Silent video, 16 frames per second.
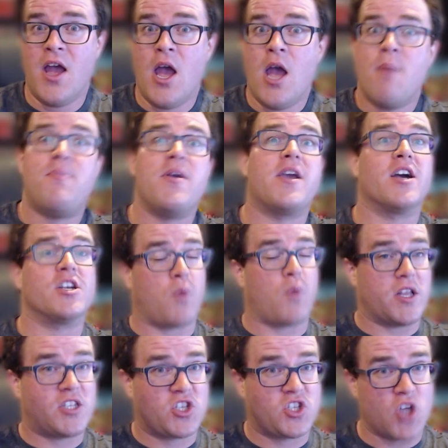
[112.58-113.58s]
Because
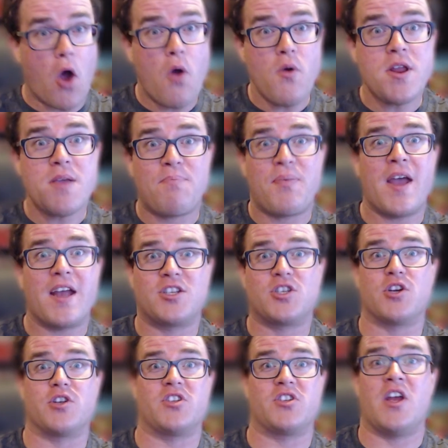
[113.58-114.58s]
what Sony
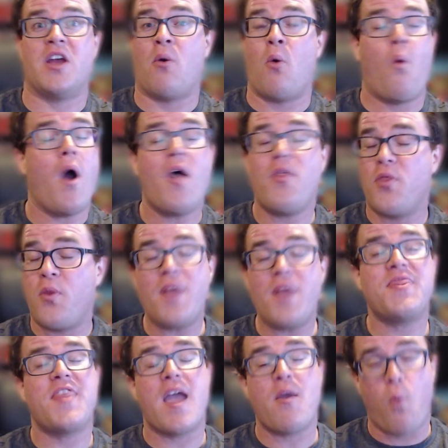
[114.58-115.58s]
Pictures,
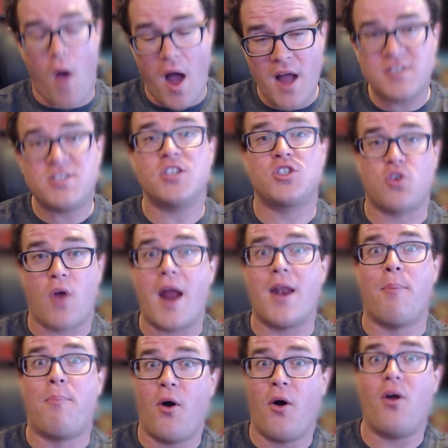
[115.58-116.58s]
what they want to try
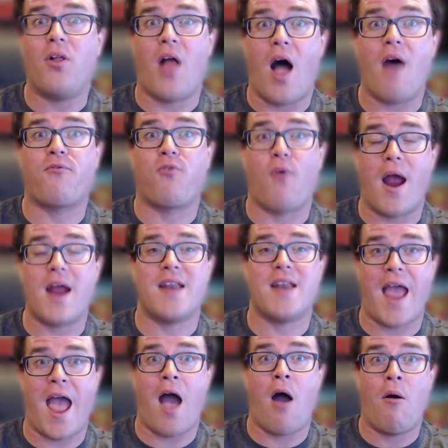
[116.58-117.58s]
to pull off right
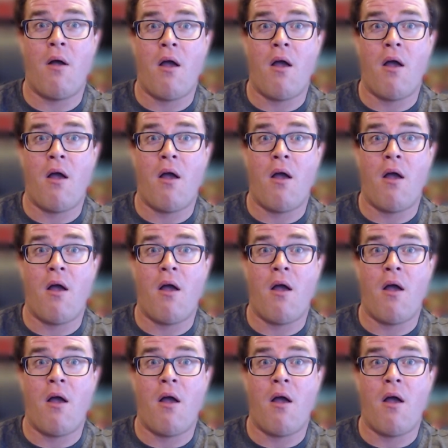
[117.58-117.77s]
now,